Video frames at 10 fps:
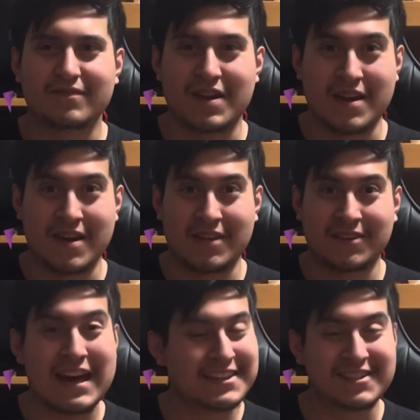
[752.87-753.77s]
And
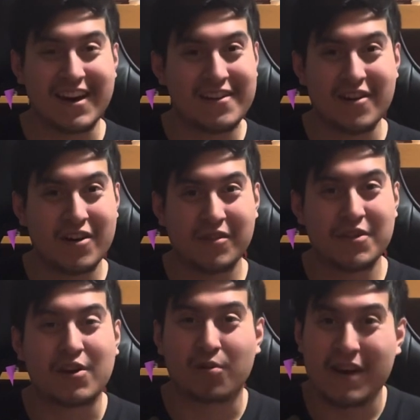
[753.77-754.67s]
that's not all.
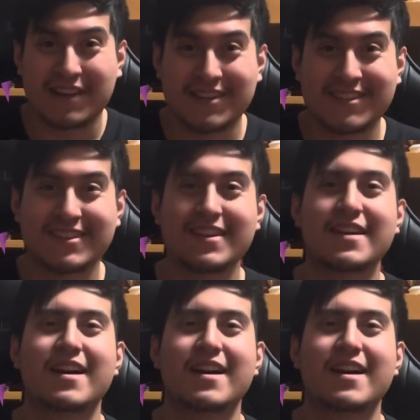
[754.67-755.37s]
The credits,